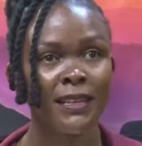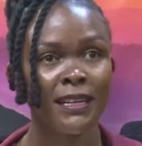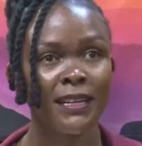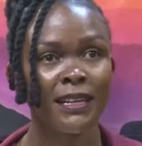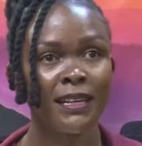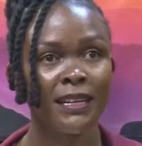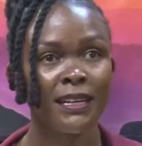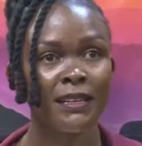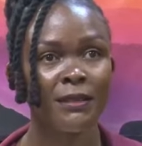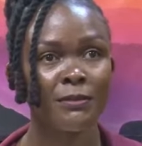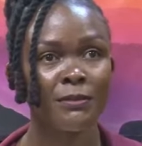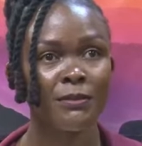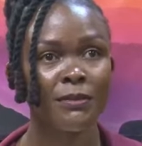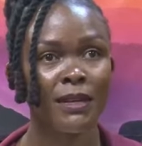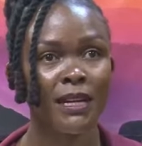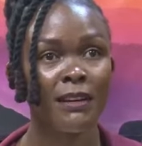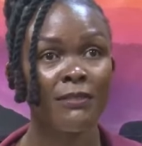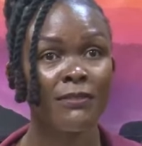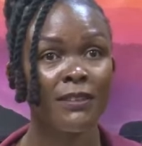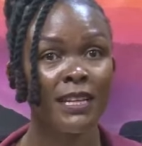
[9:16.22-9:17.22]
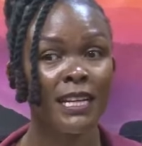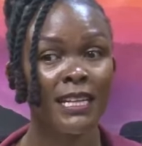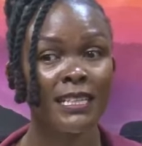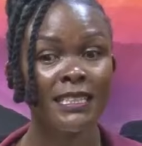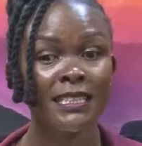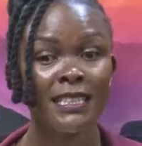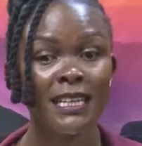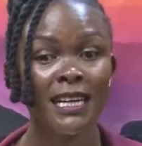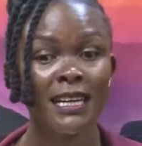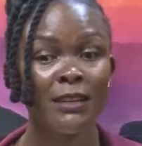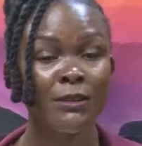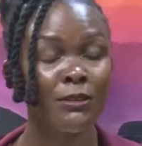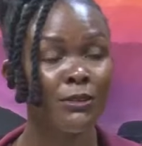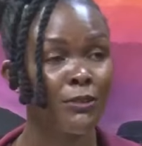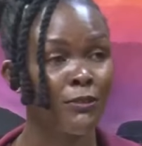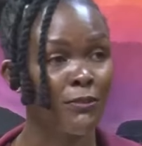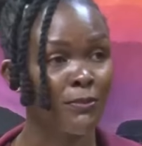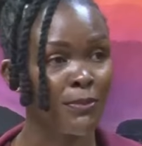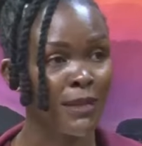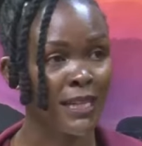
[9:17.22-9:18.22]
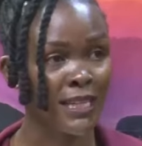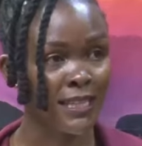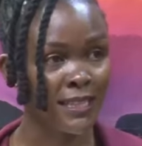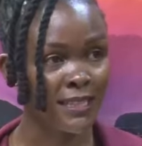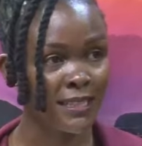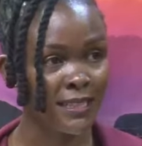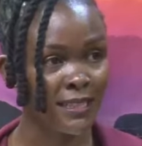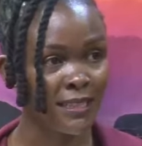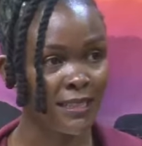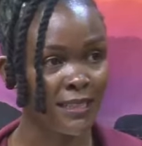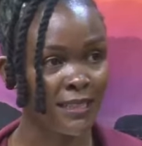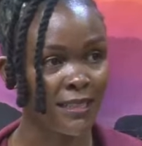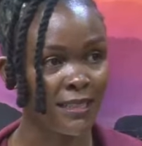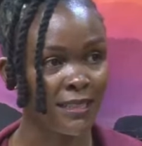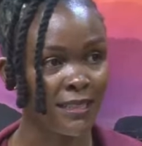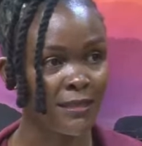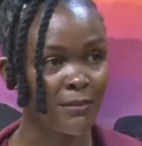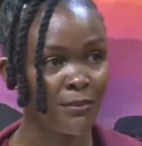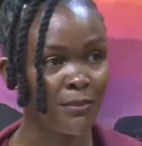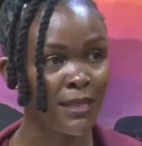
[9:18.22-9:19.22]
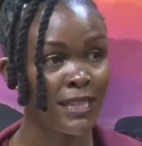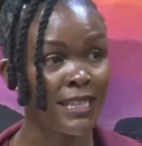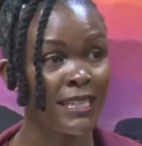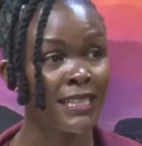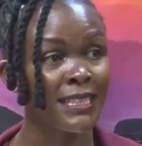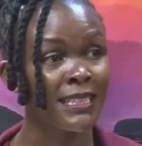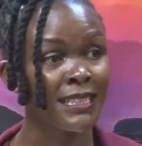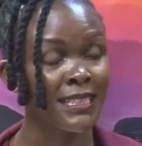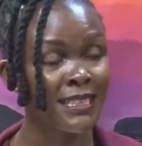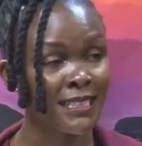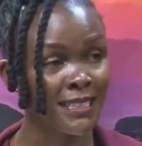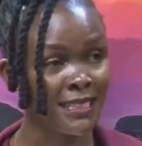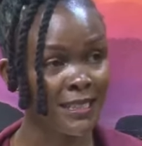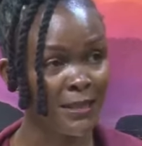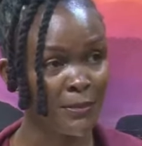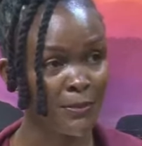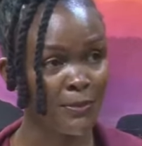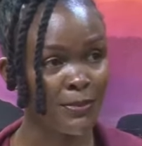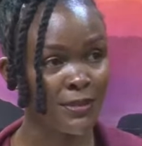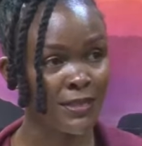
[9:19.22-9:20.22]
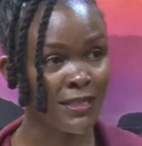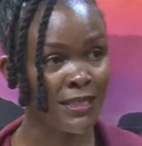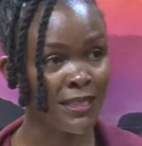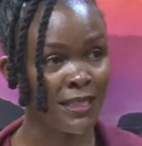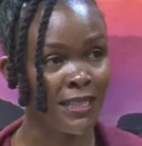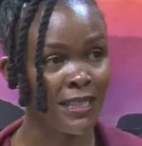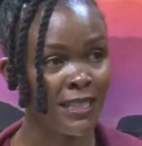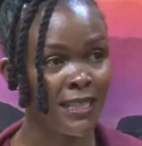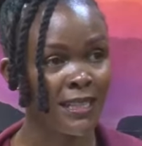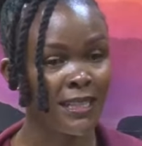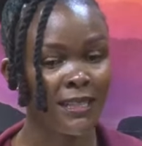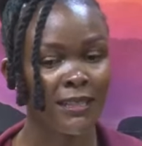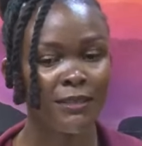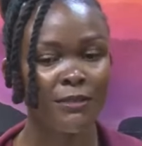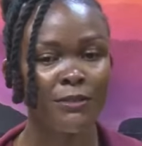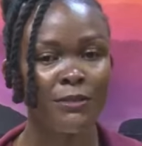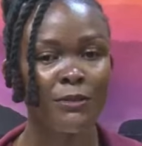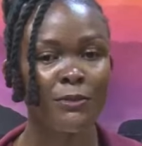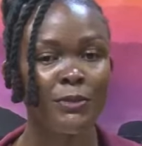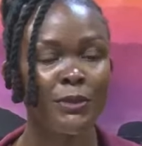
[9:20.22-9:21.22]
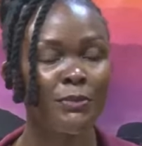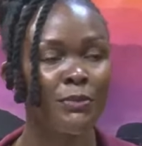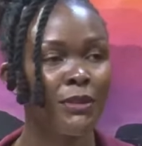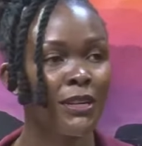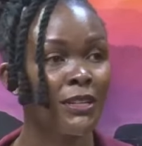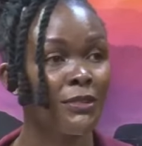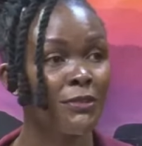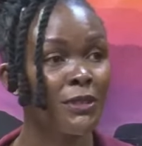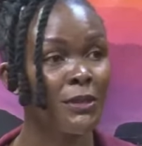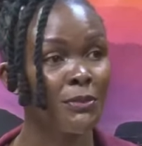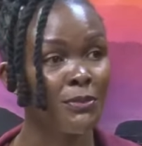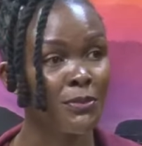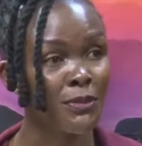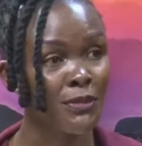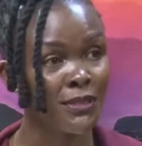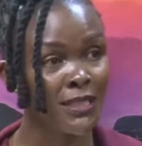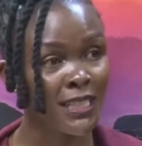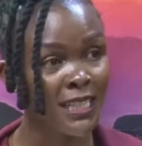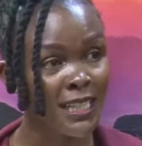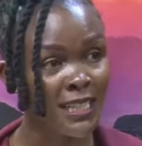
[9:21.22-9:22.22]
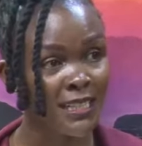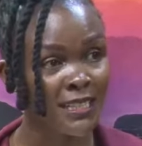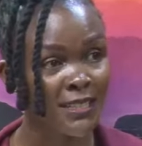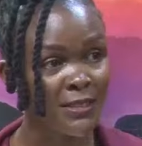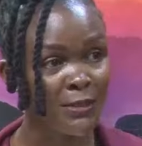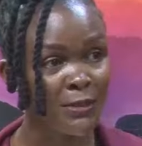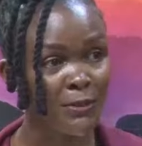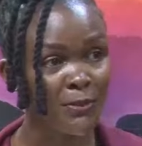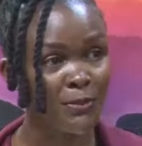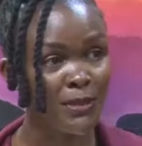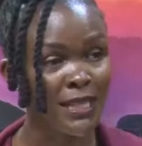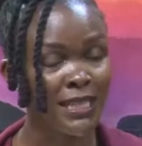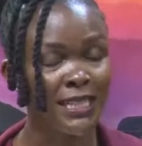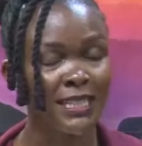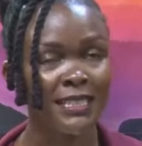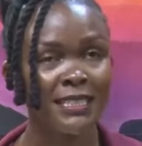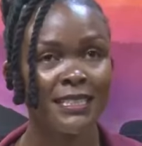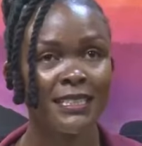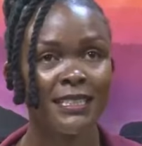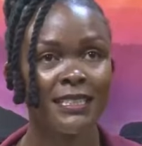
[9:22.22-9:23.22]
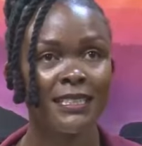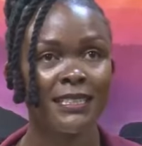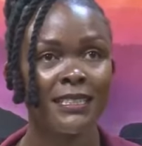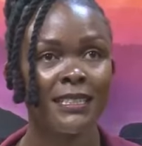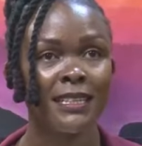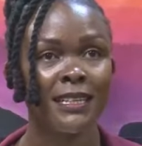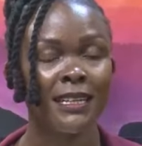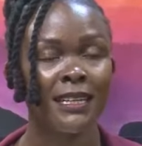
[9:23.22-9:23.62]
I've learned a lot of parenting. Parenting tips. Yes. You know, people are doing podcasts on parenting.